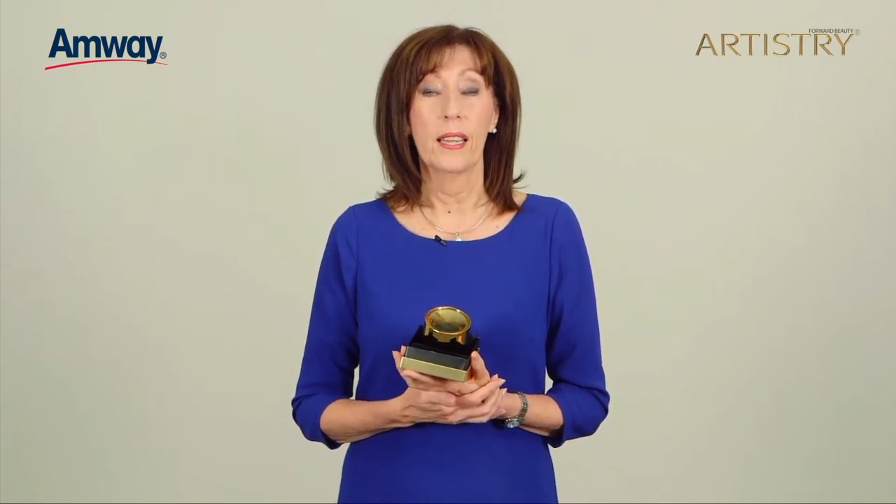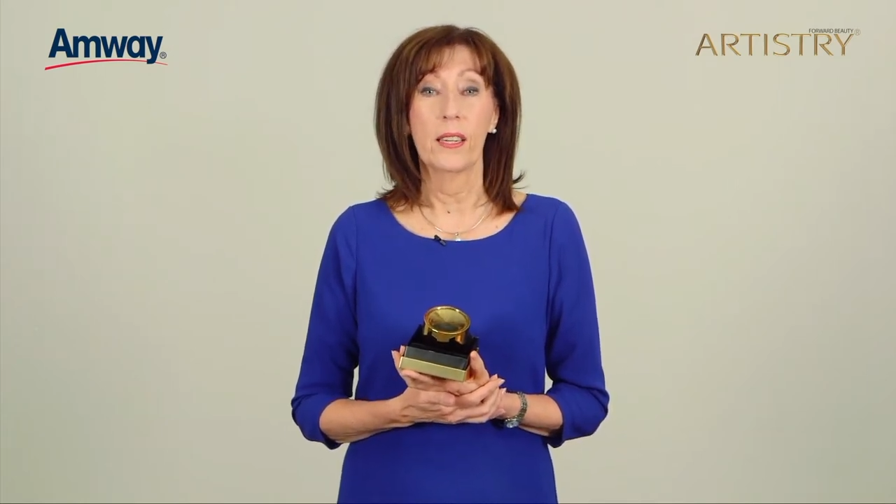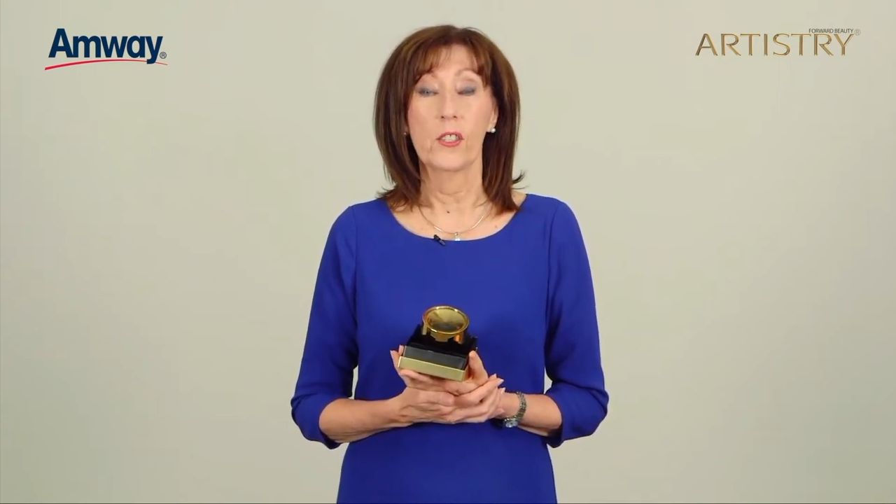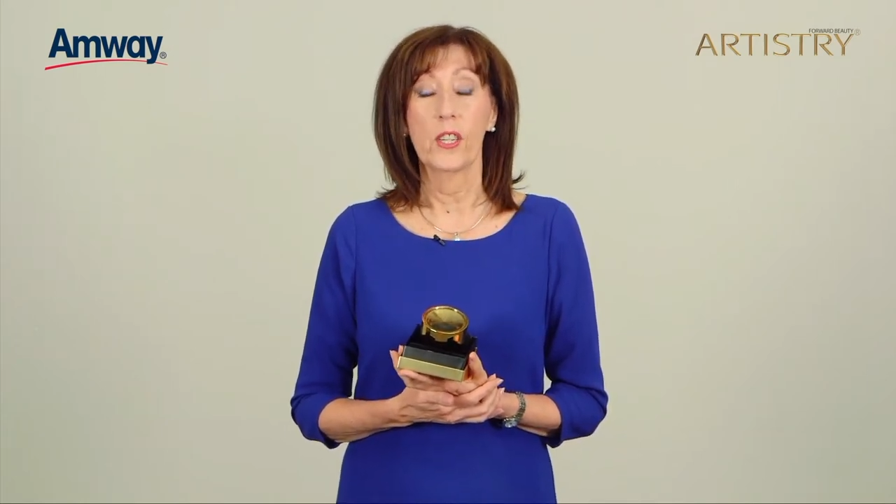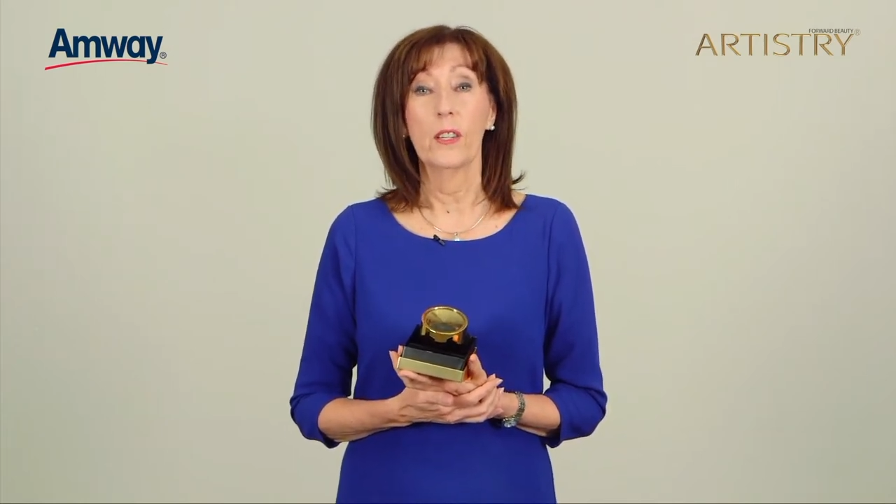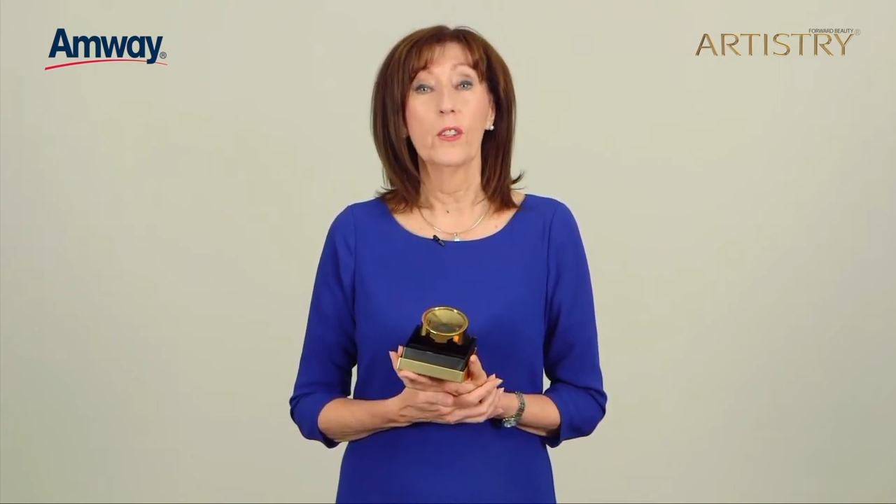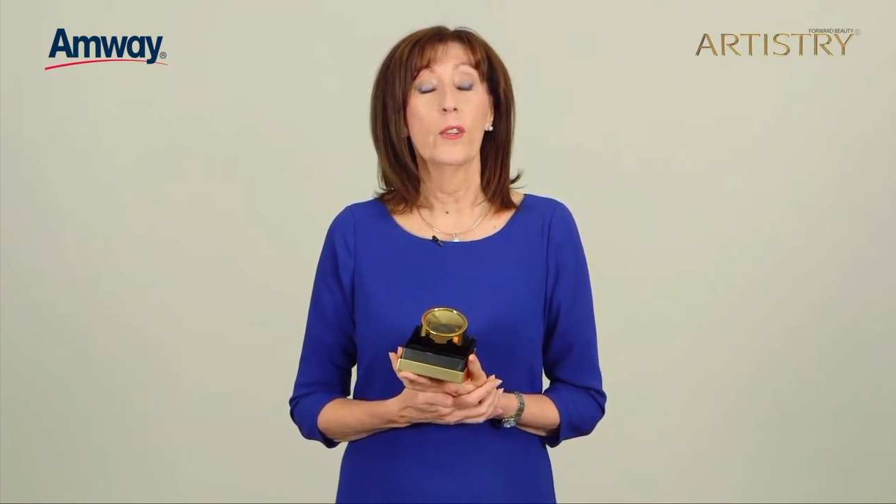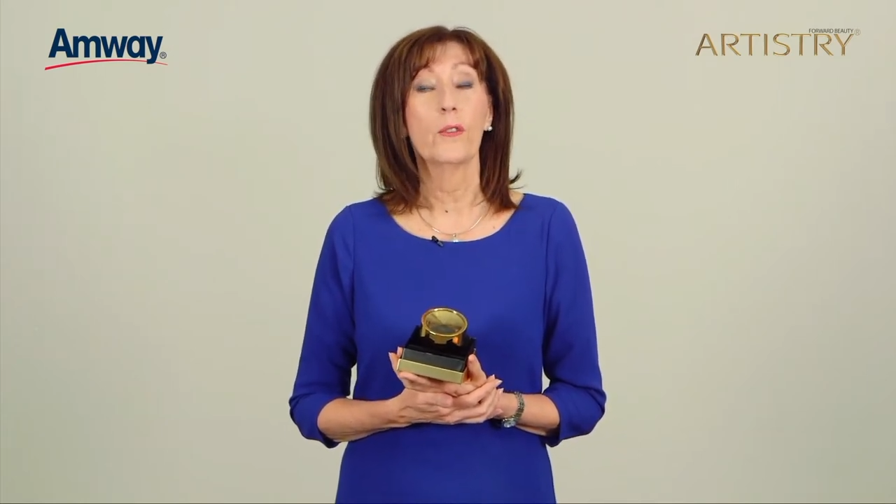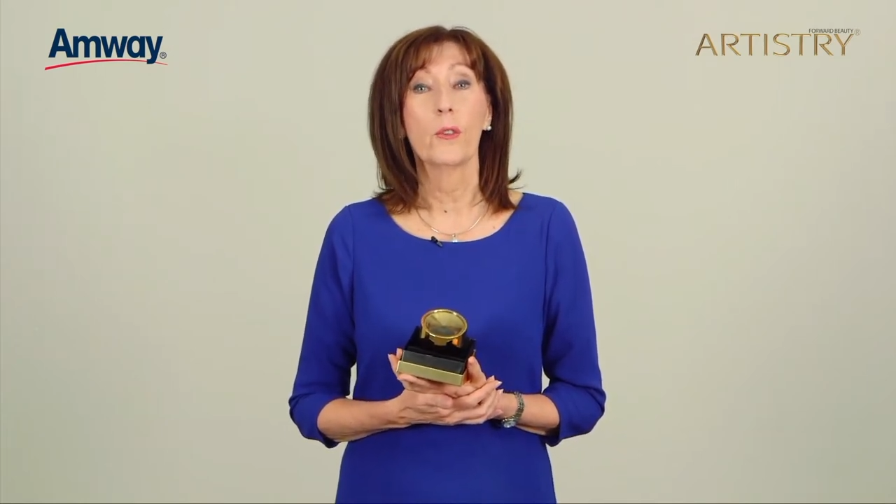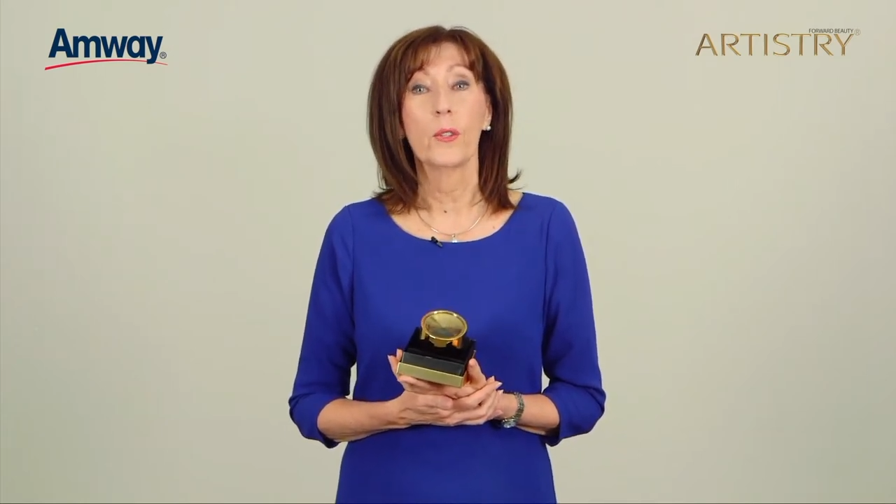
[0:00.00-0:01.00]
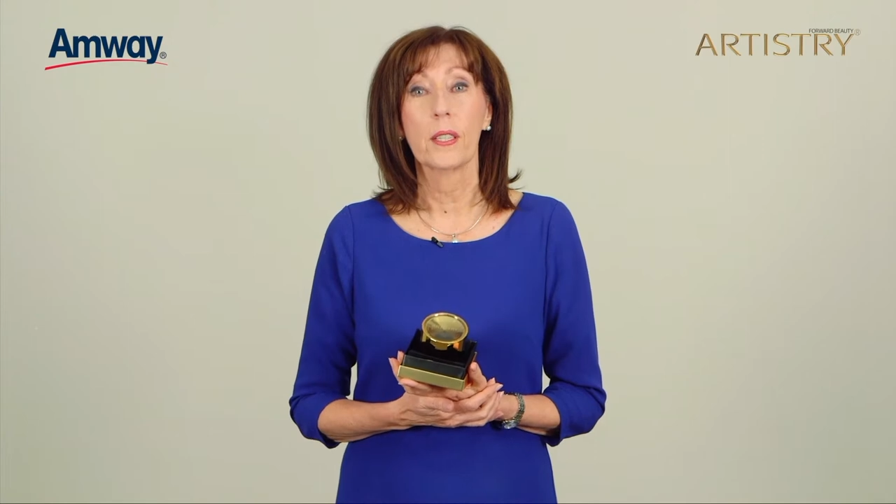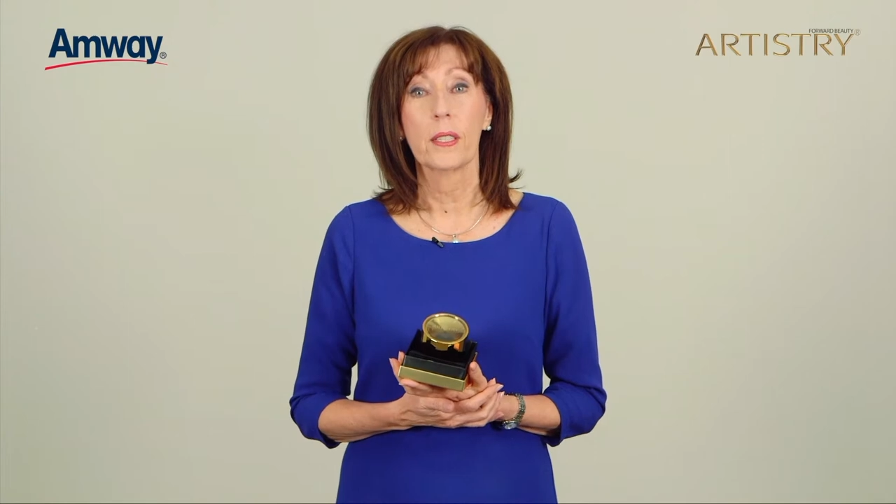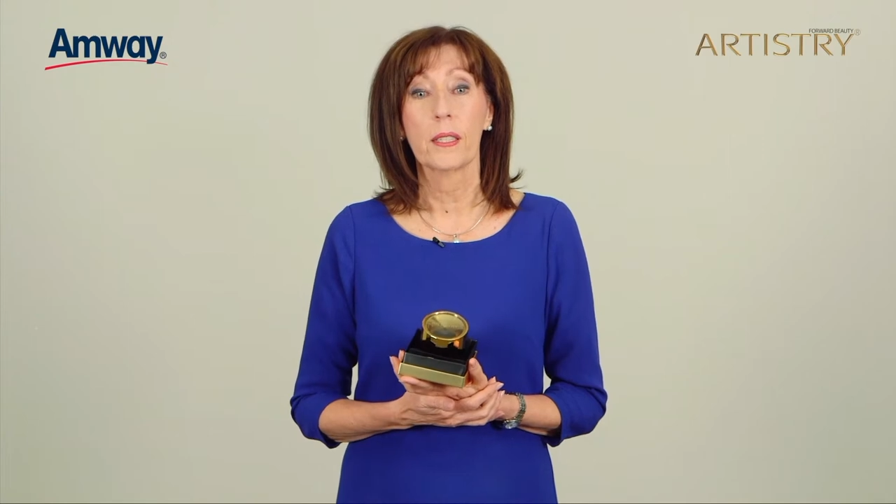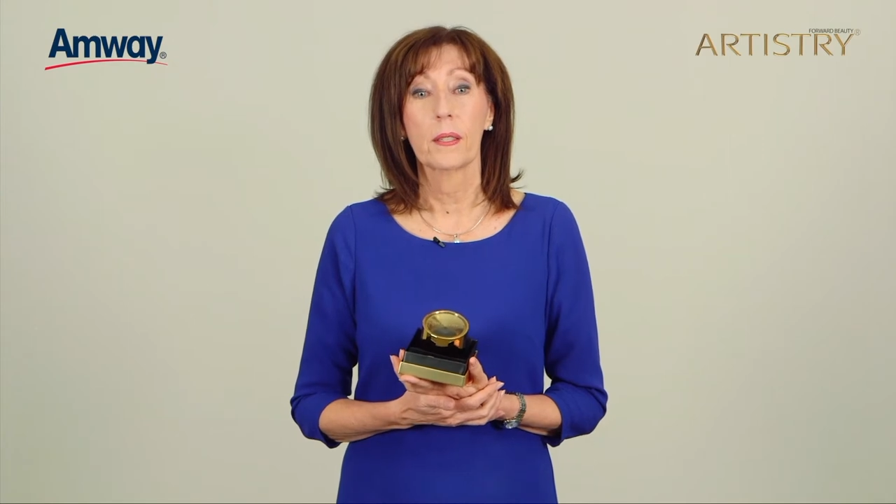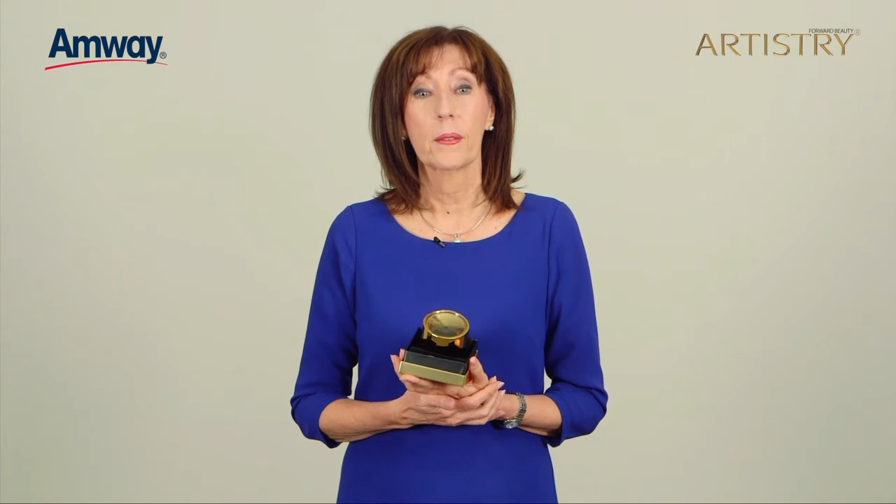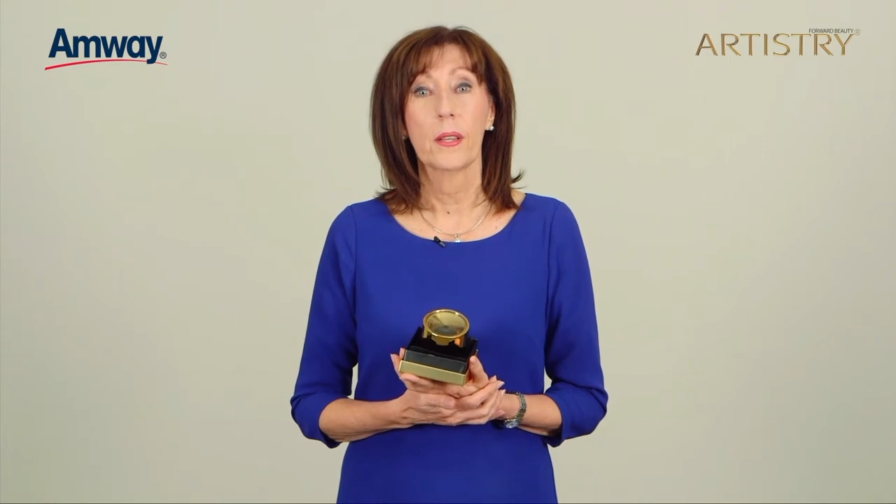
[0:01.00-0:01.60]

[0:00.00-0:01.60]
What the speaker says: energy and youthfulness